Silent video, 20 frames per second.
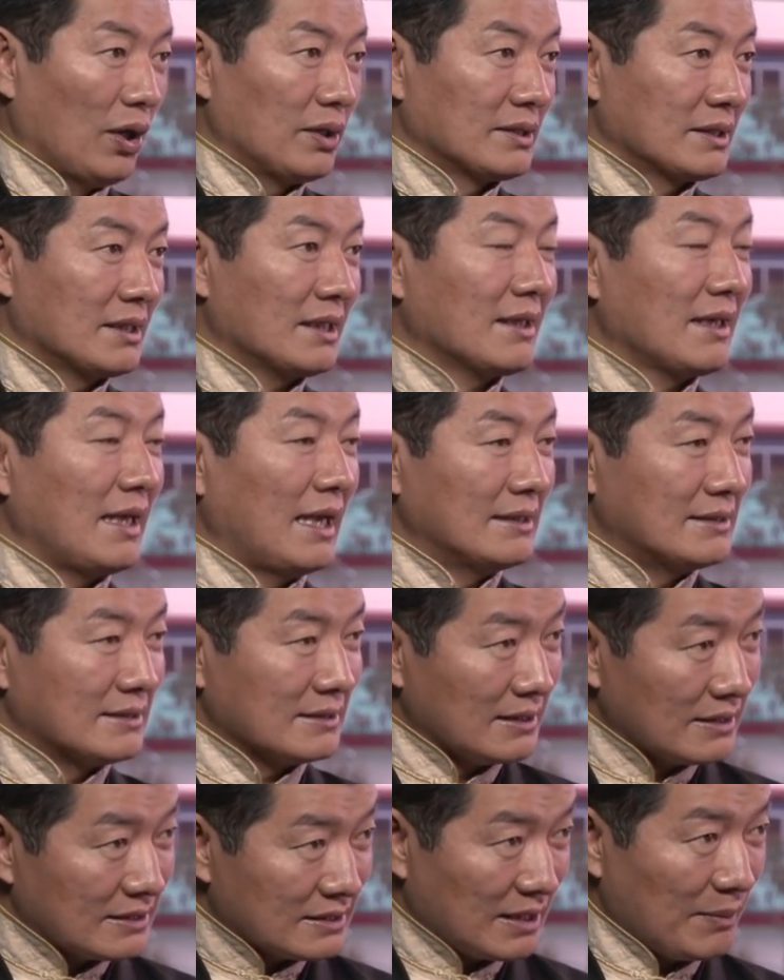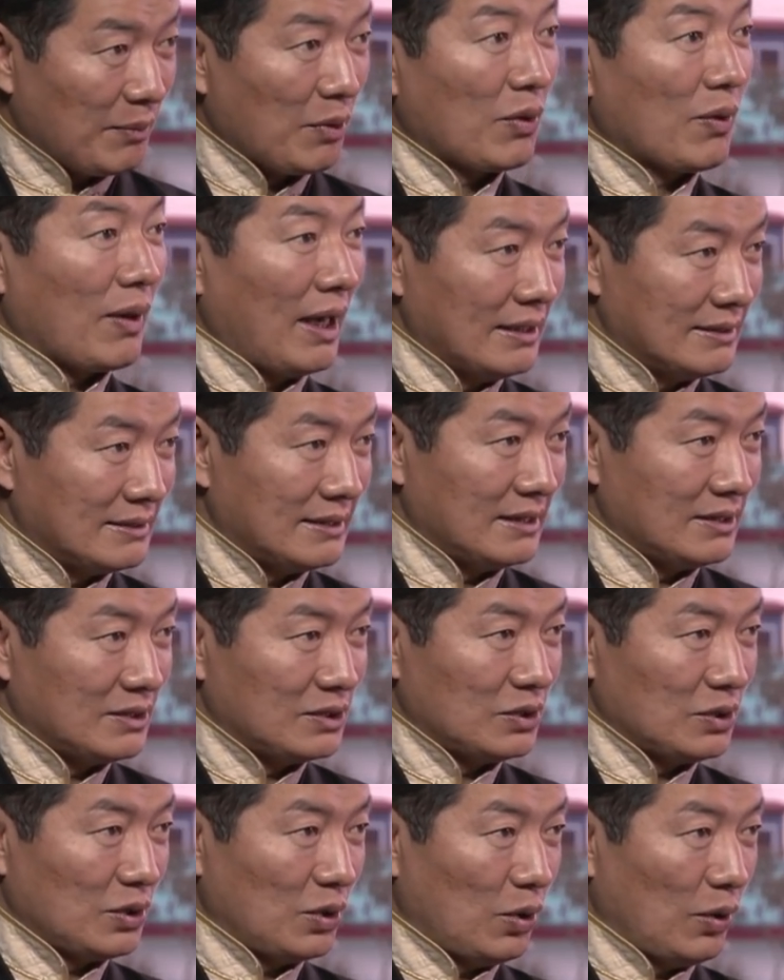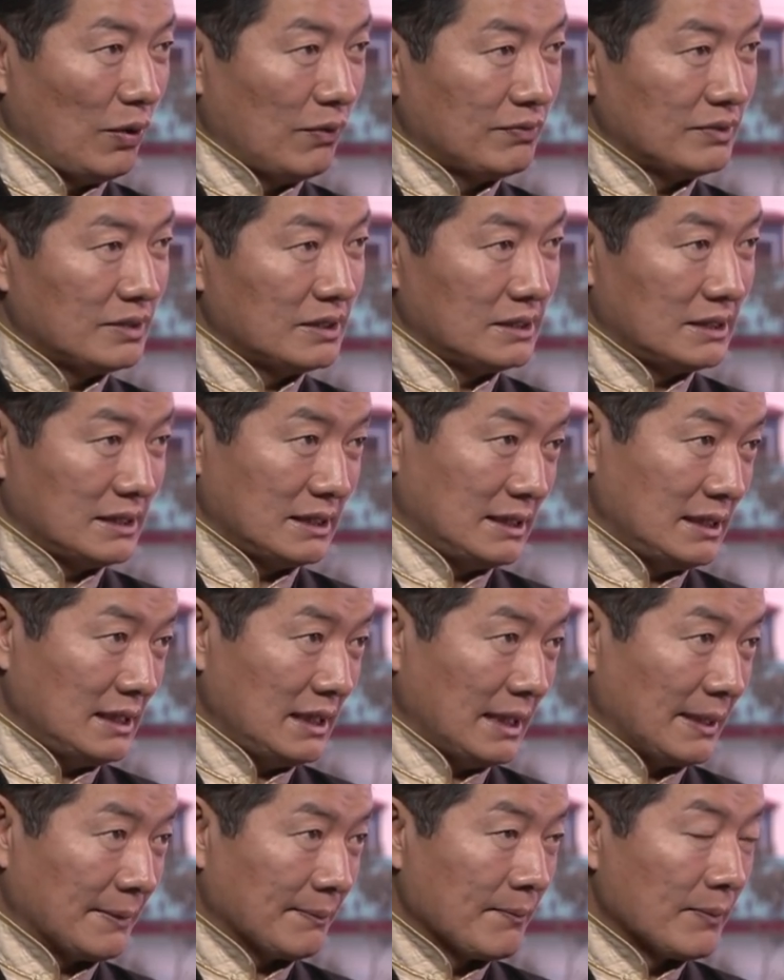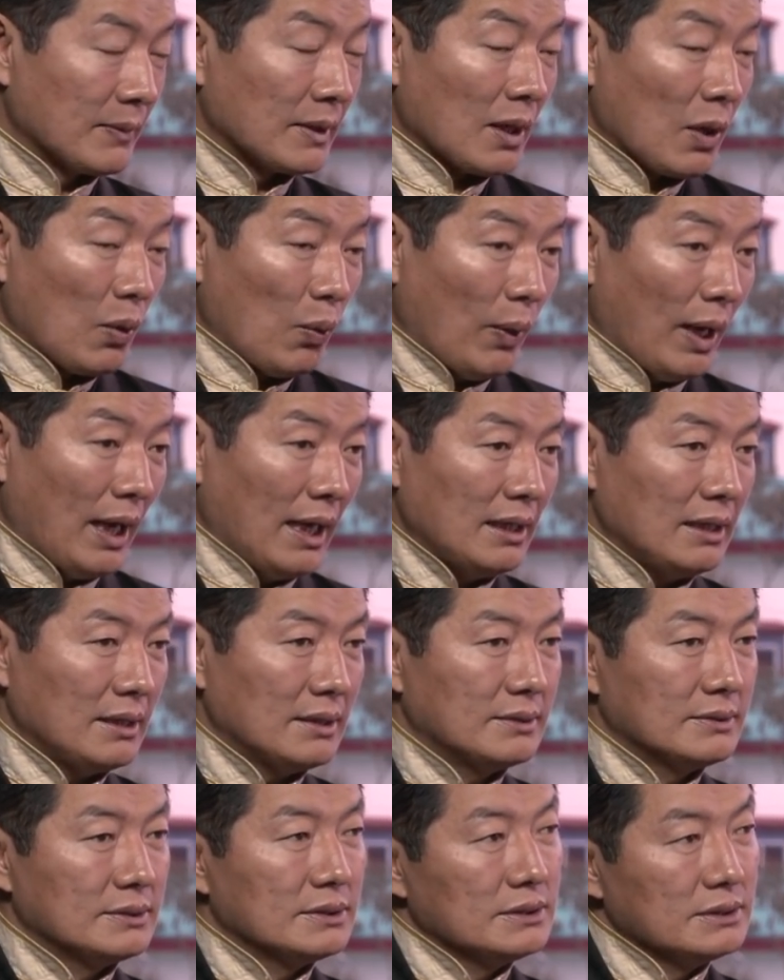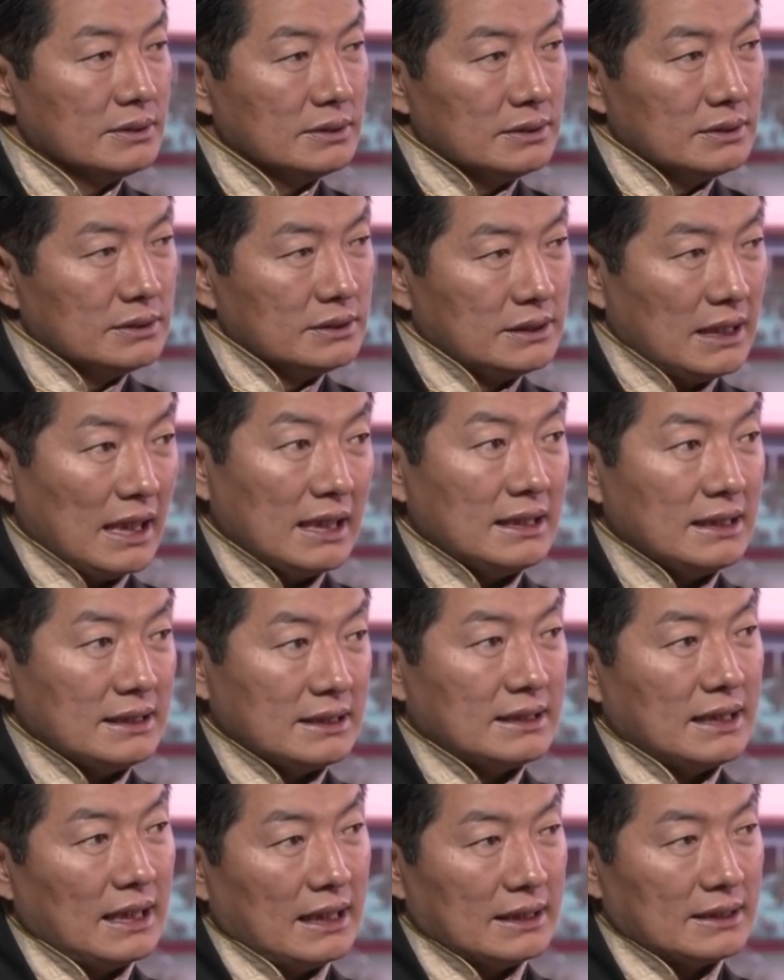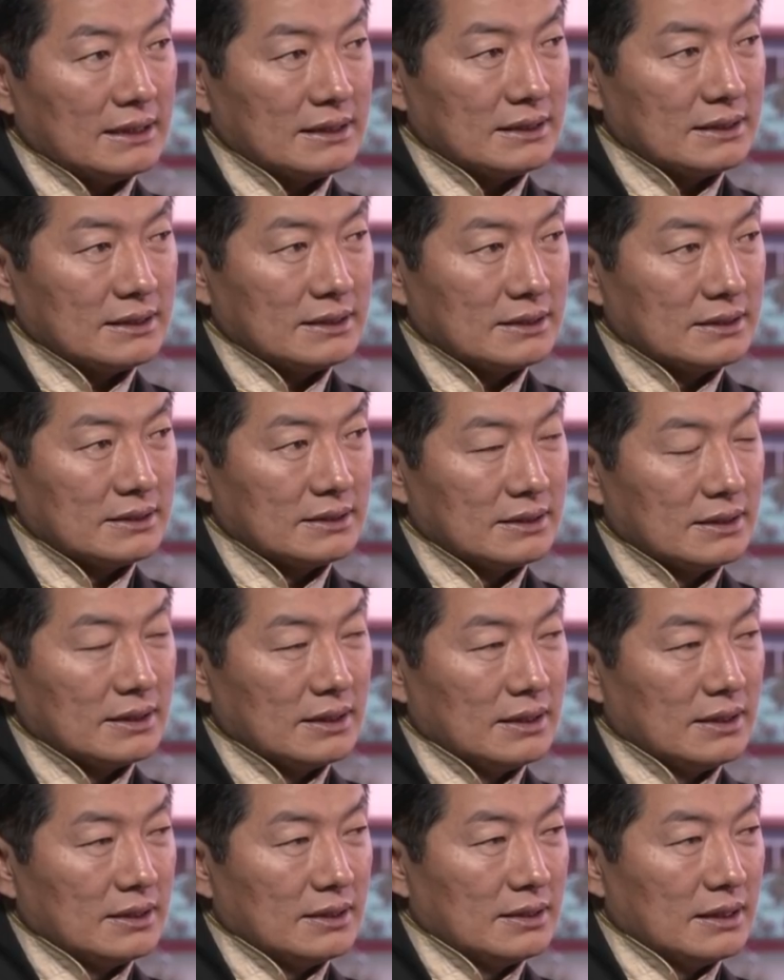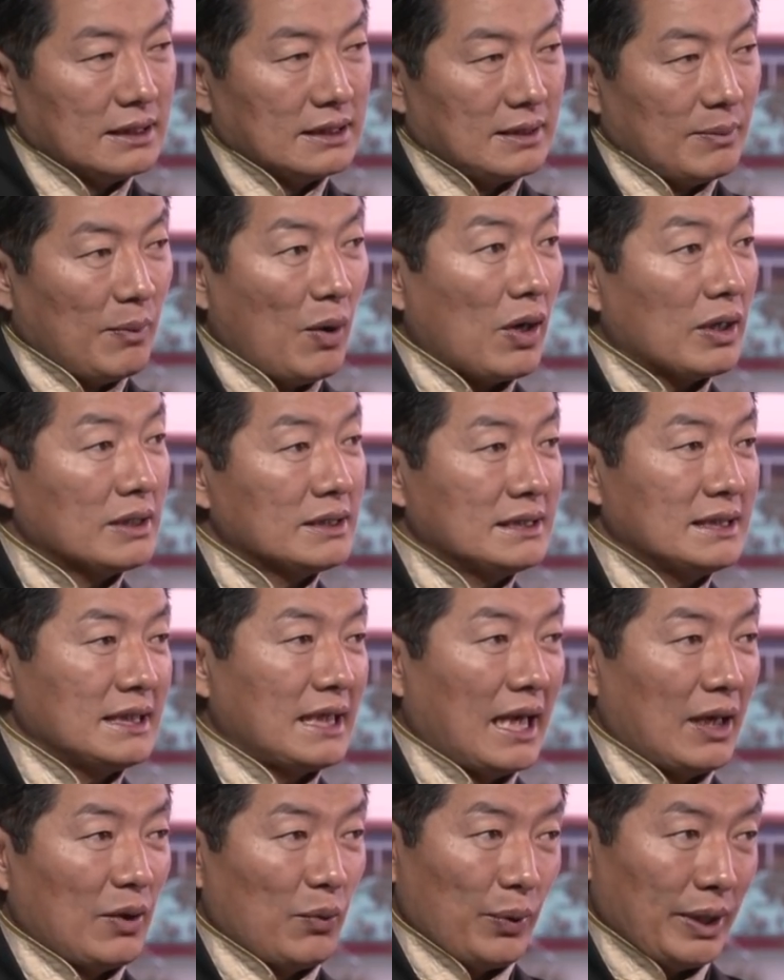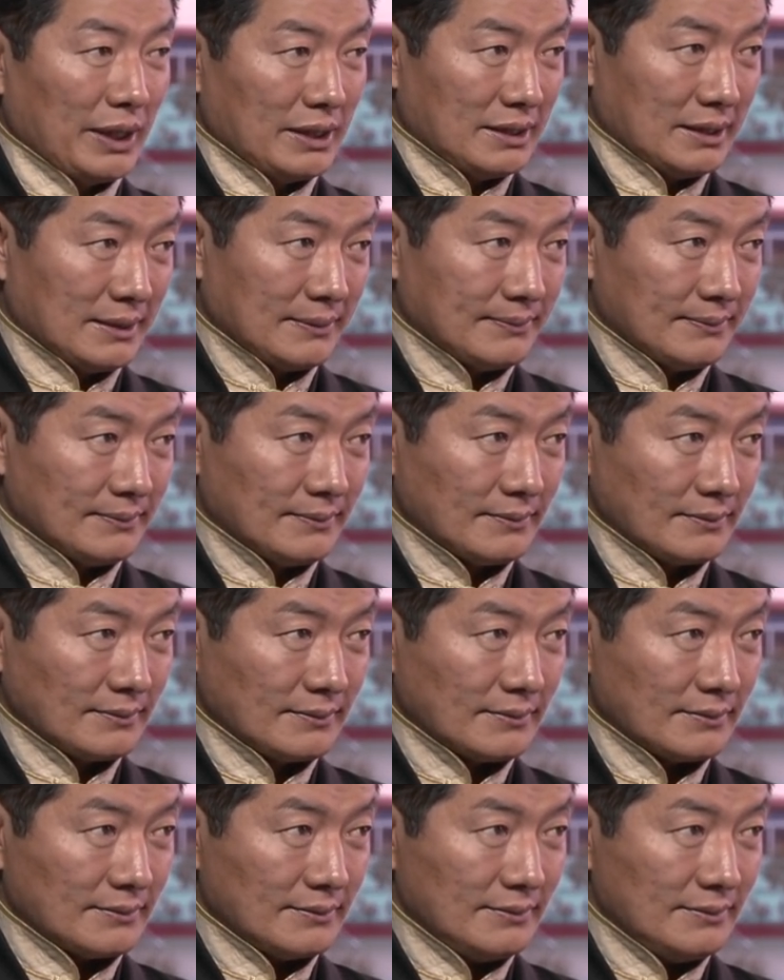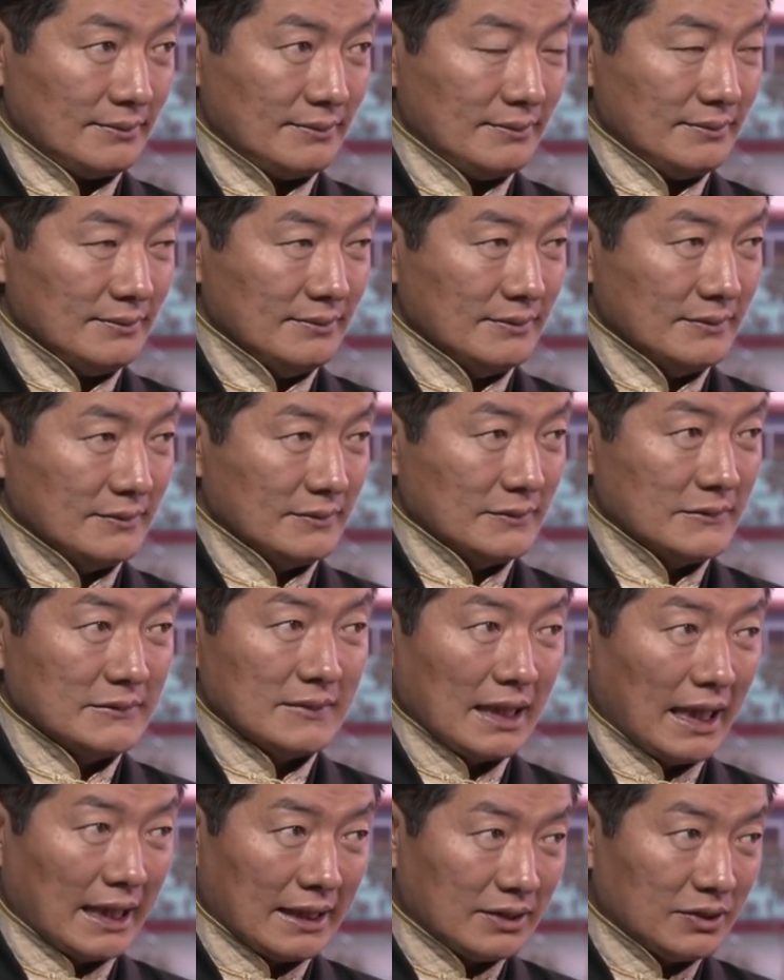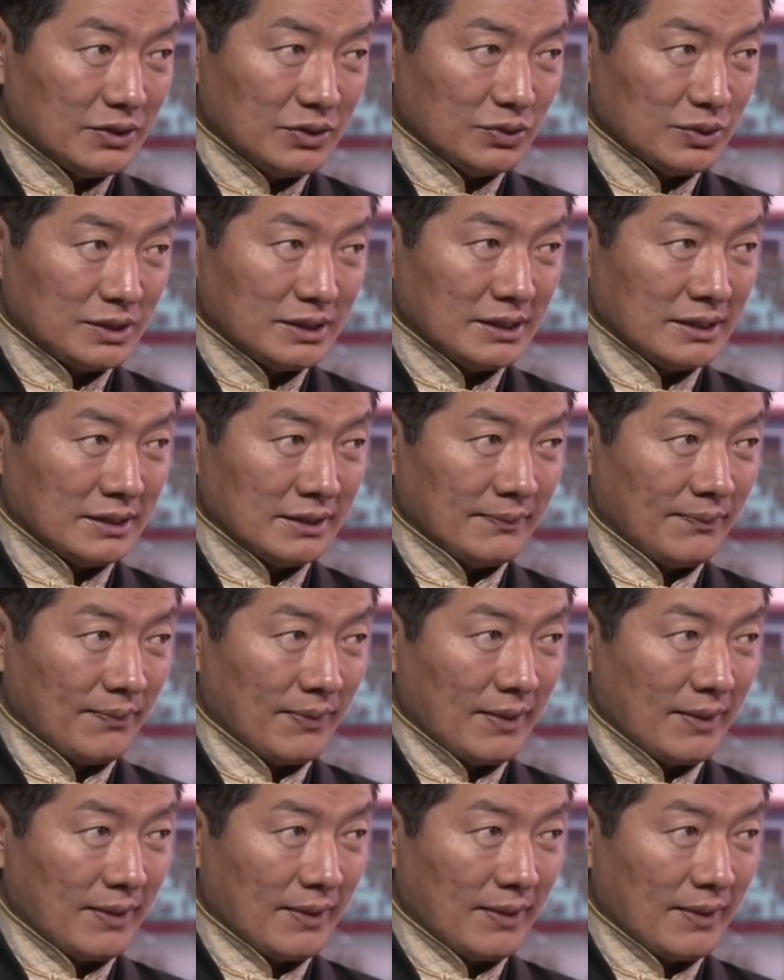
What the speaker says: recognizing the democratization of CTA. Why? China says that democracy can wait. Like you see